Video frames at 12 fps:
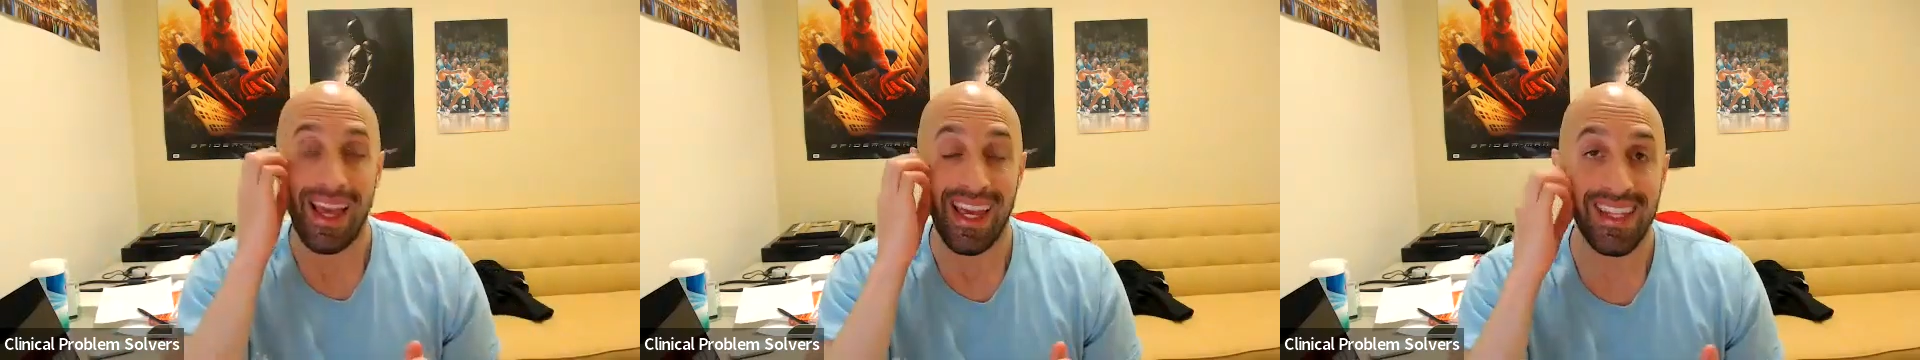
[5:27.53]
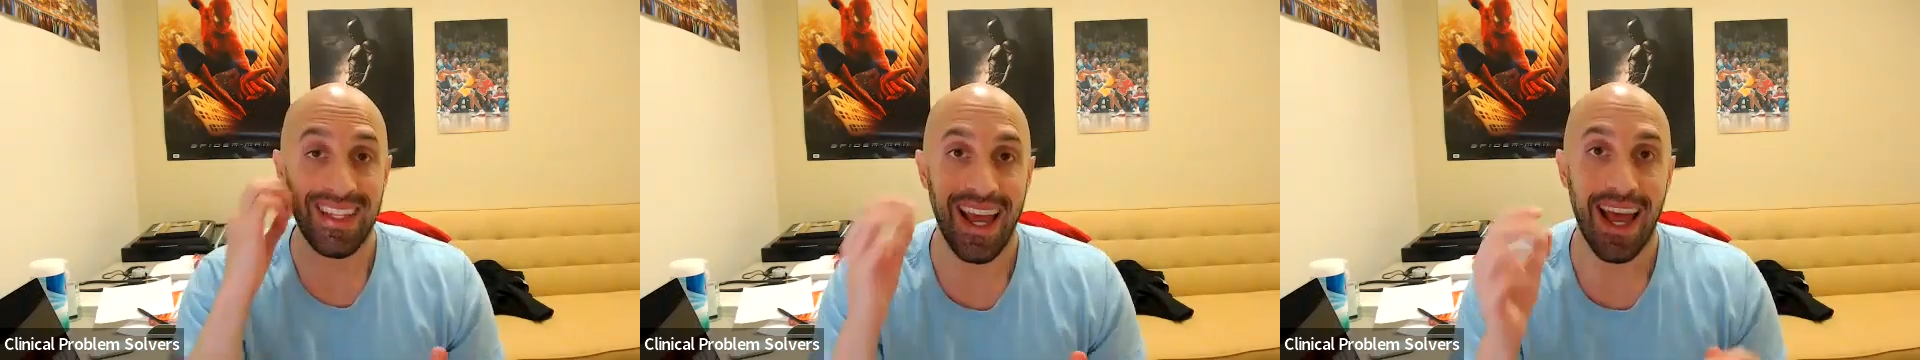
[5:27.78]

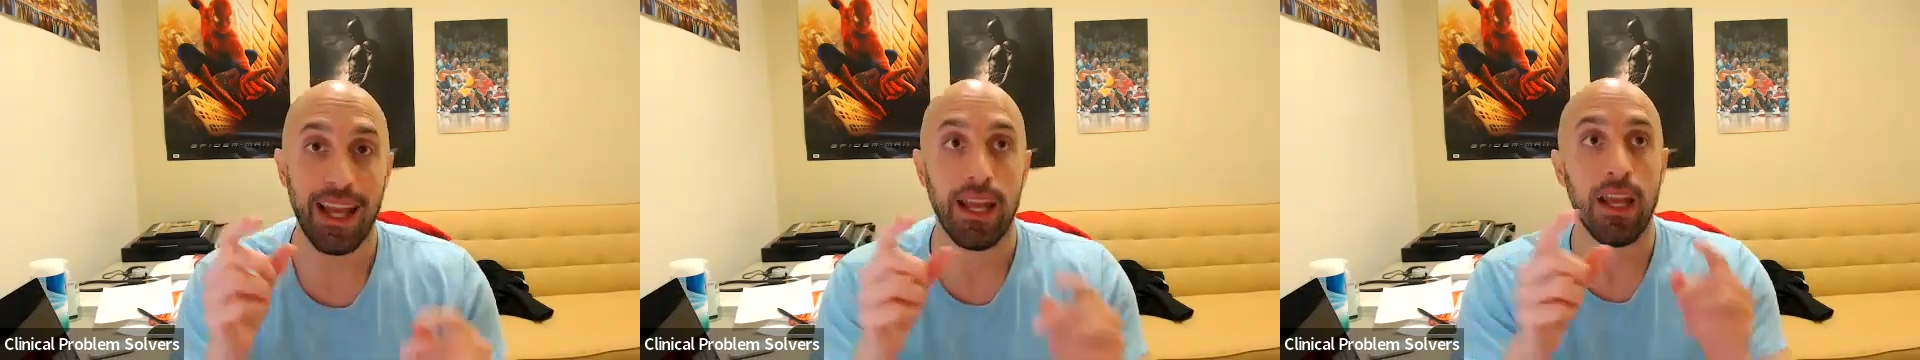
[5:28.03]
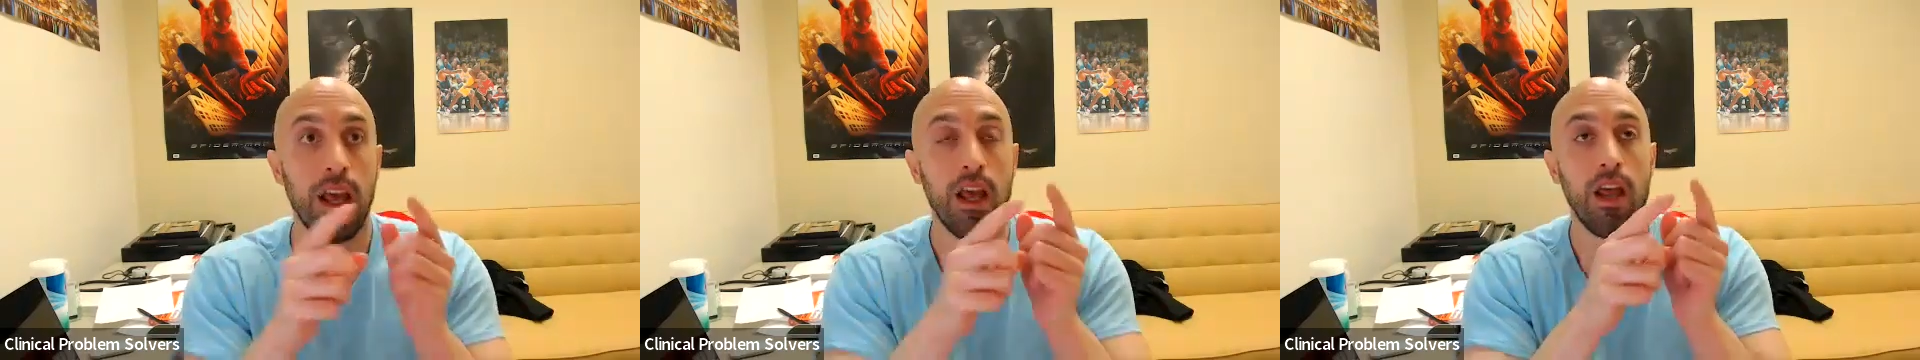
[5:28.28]
is that
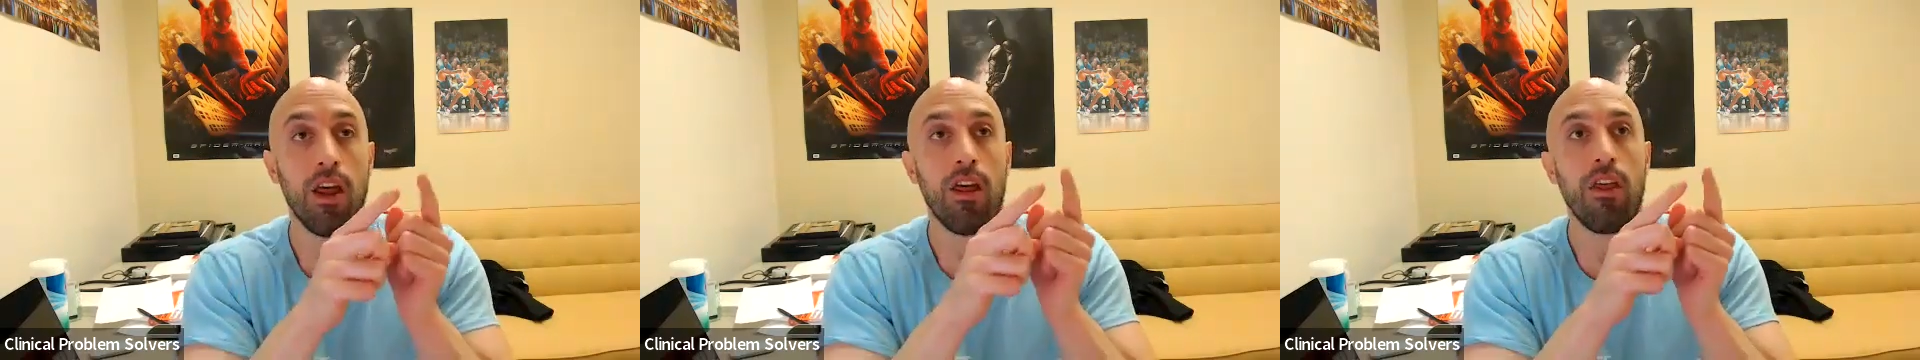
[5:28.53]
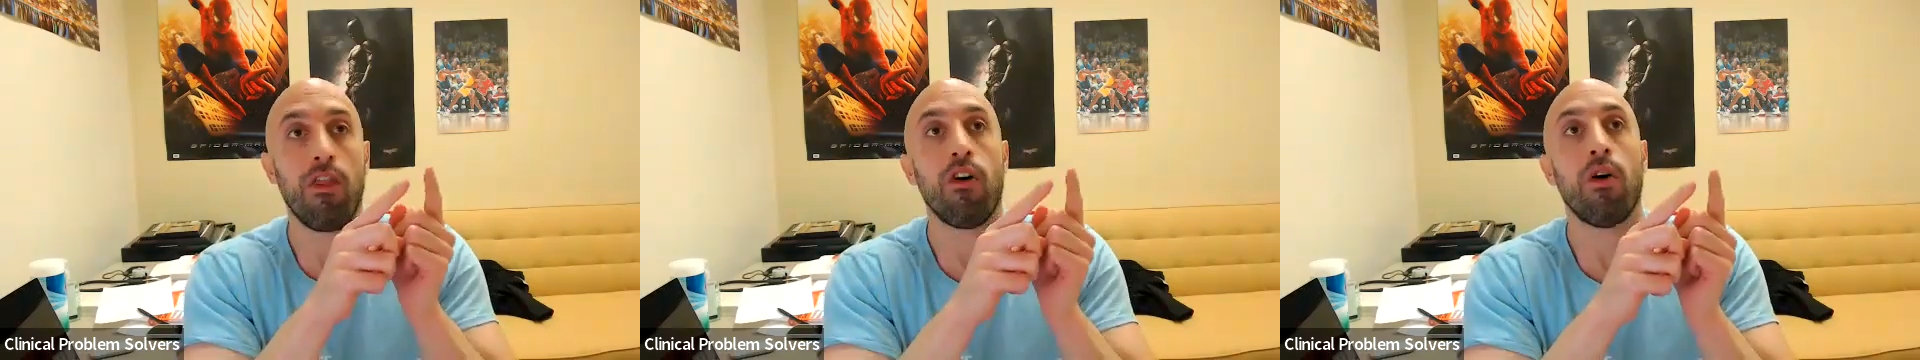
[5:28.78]

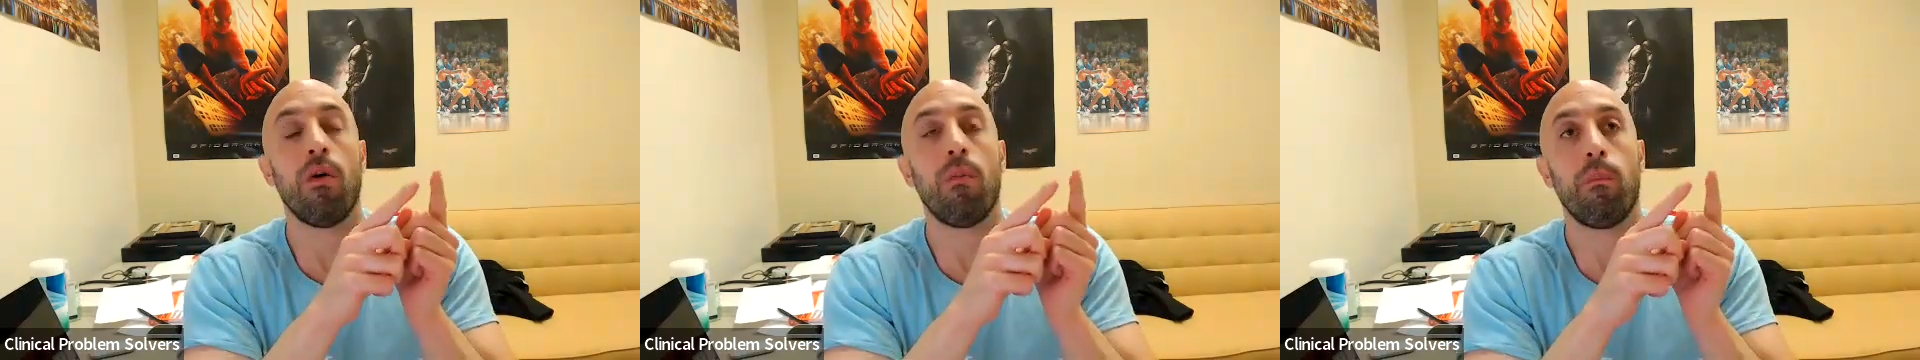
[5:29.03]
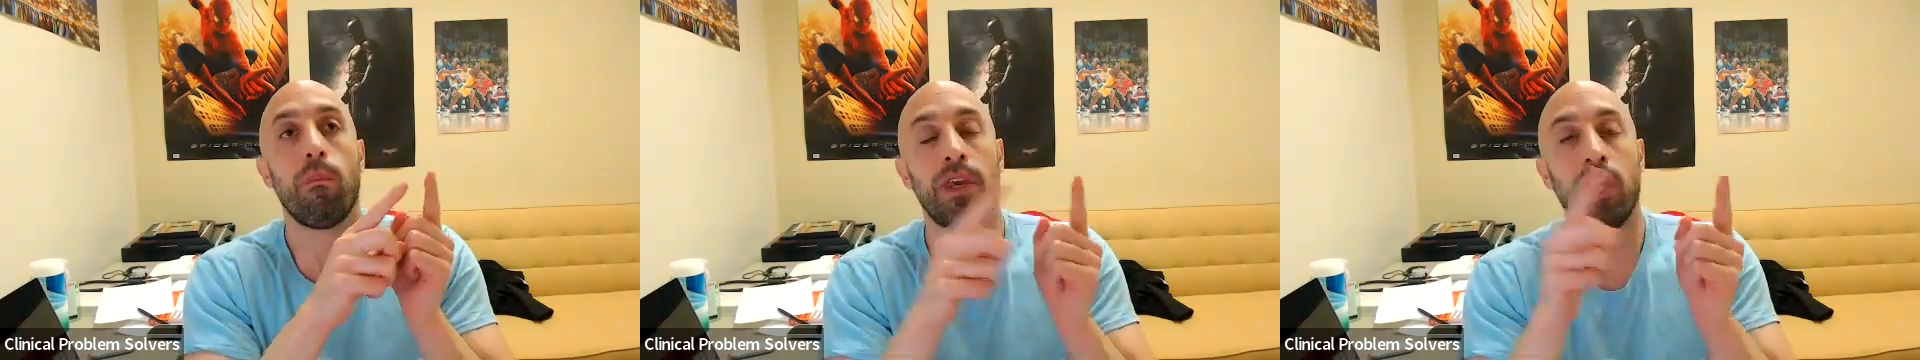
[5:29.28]
the
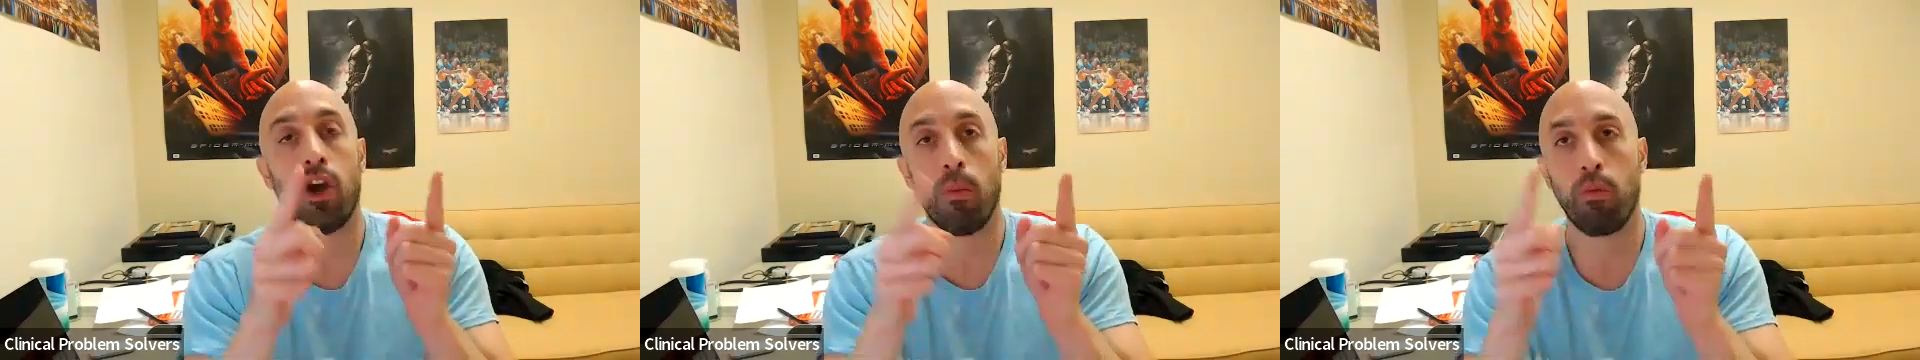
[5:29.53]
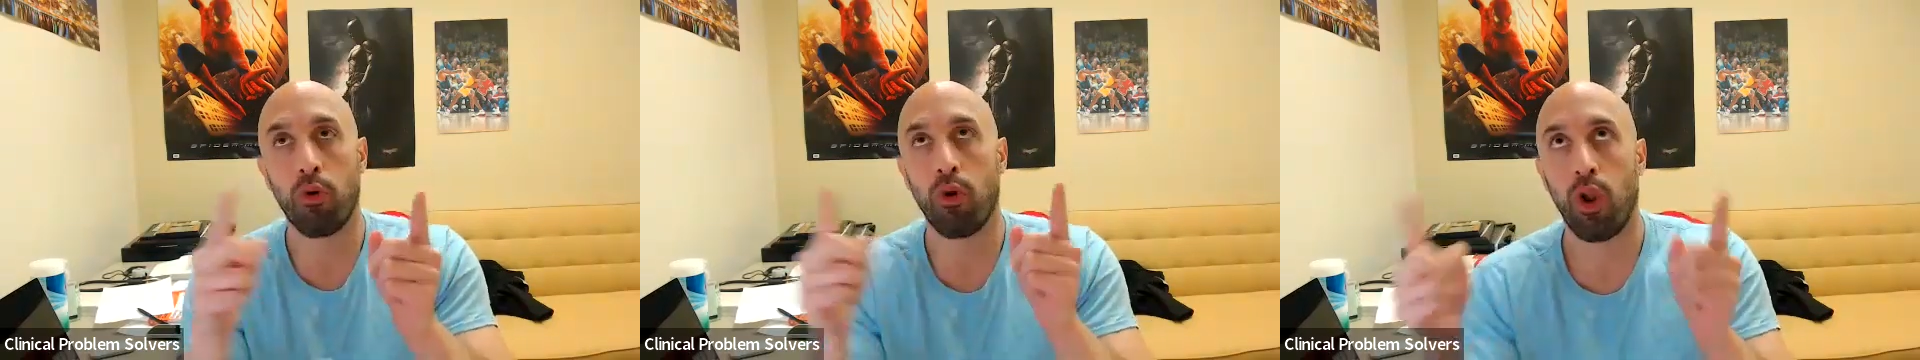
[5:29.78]
PR
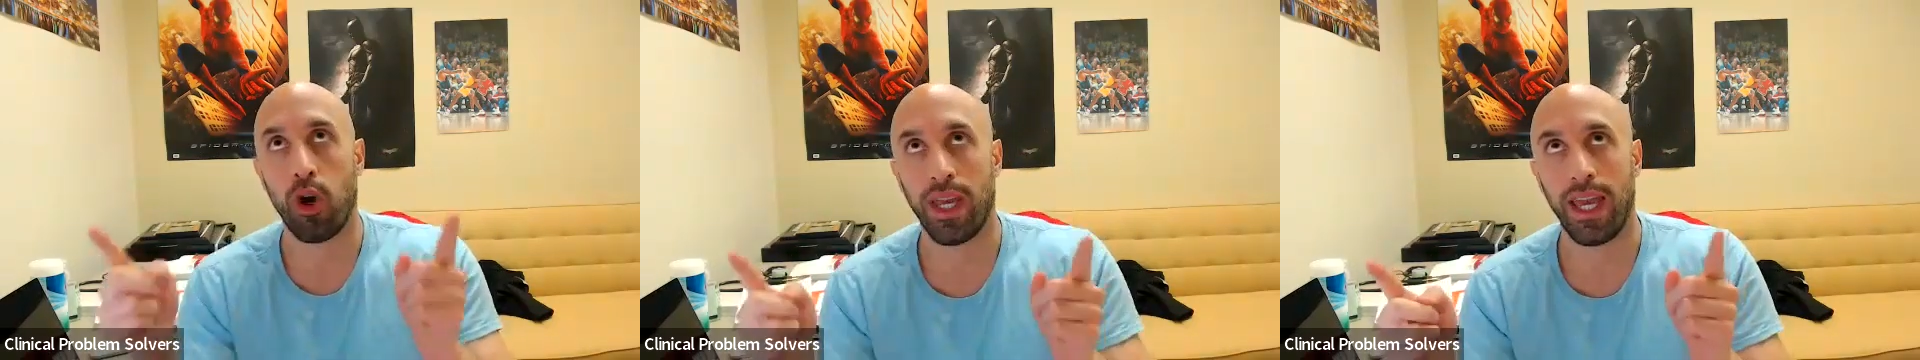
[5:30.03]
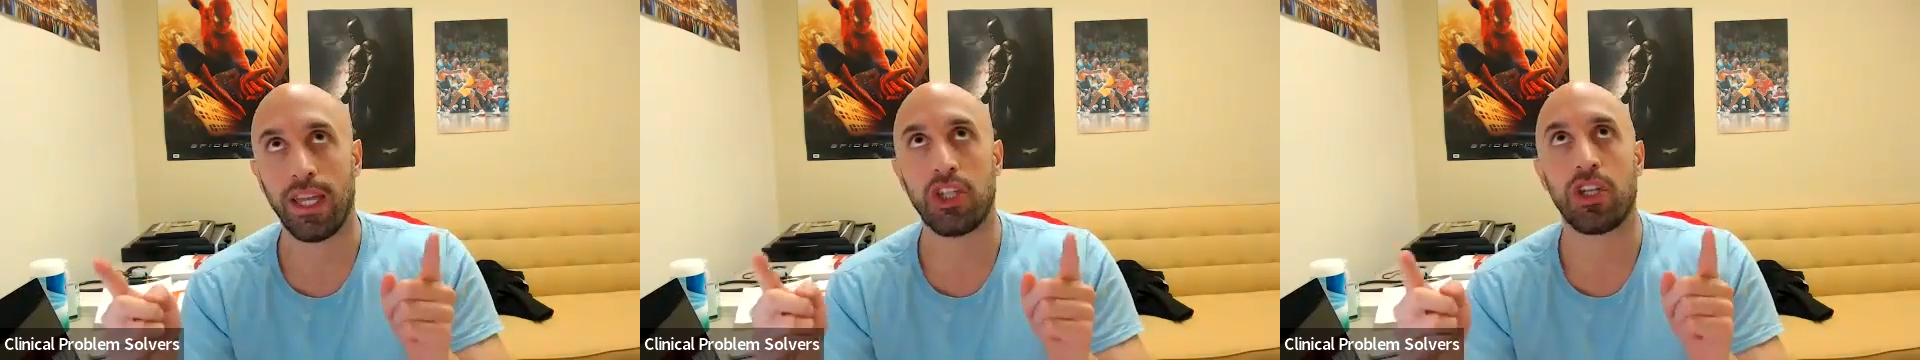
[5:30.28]

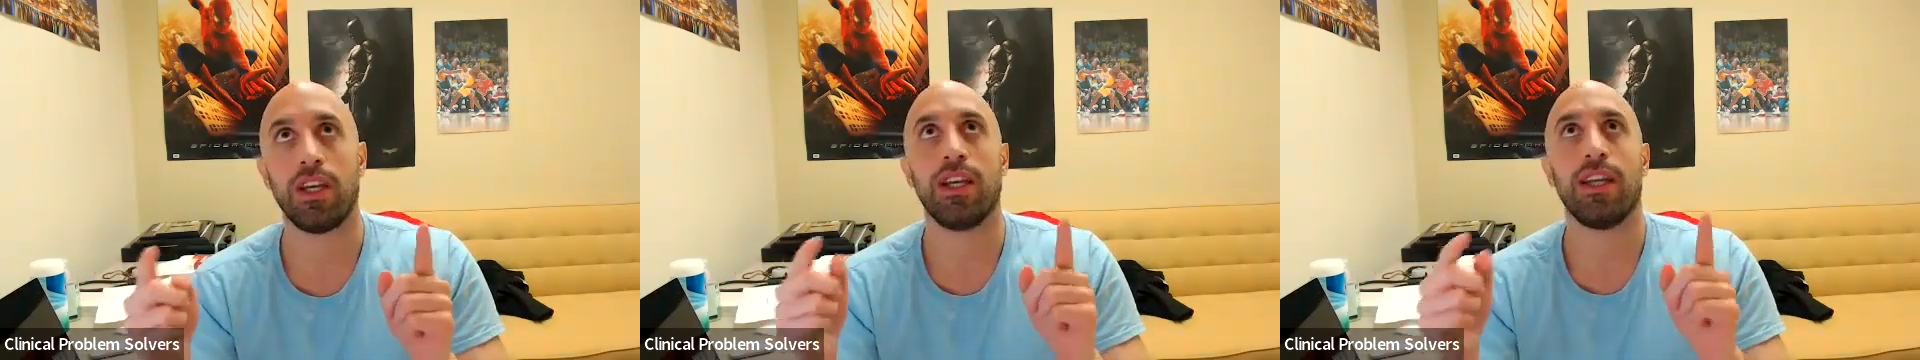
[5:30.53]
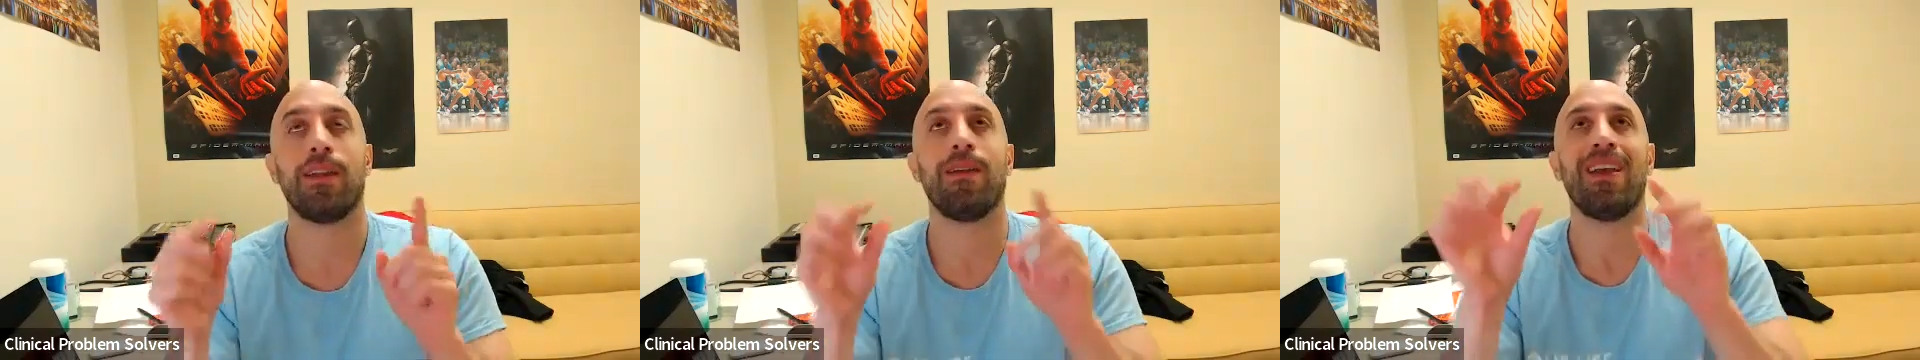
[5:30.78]

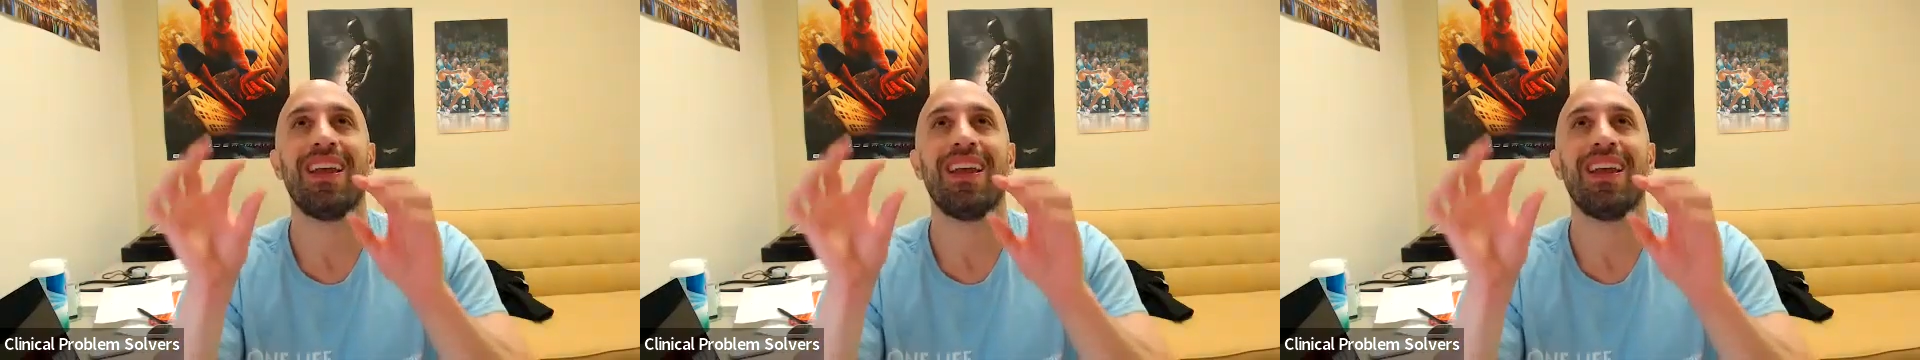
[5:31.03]
prolongation,